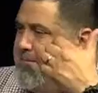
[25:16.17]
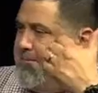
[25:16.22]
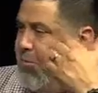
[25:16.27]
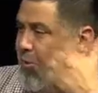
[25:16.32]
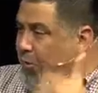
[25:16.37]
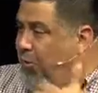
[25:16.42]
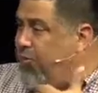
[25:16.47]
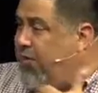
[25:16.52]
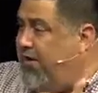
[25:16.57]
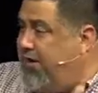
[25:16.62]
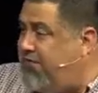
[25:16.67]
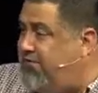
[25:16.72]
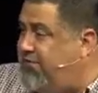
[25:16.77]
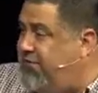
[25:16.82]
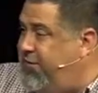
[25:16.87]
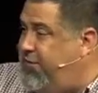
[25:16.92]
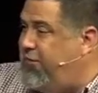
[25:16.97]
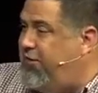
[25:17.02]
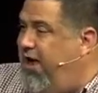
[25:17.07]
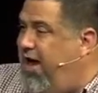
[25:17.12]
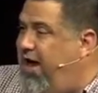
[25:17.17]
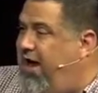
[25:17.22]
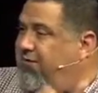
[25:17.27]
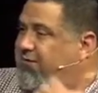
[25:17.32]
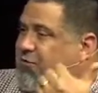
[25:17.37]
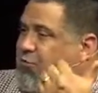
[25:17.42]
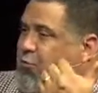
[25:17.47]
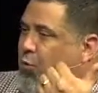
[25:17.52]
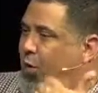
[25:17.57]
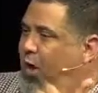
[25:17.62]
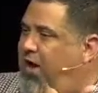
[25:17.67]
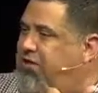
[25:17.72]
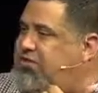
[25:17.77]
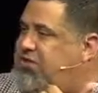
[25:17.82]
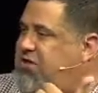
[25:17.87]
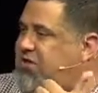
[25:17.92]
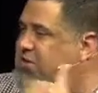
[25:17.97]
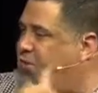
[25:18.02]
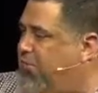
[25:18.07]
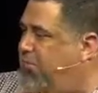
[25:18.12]
pouring into their lives and
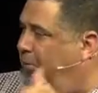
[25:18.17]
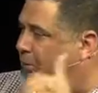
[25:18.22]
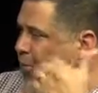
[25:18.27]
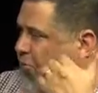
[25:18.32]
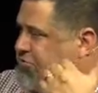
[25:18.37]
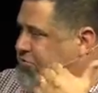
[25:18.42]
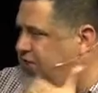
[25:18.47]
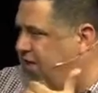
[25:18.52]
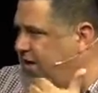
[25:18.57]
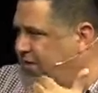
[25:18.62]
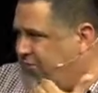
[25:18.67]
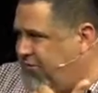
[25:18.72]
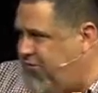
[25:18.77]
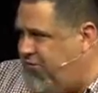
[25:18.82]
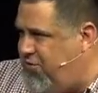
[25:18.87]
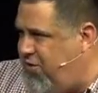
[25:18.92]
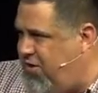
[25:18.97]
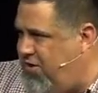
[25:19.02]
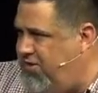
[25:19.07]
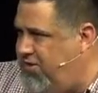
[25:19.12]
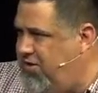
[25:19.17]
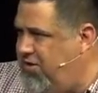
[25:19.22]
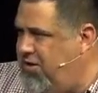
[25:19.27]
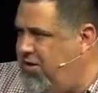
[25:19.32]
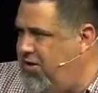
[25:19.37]
watching their porch light turn on.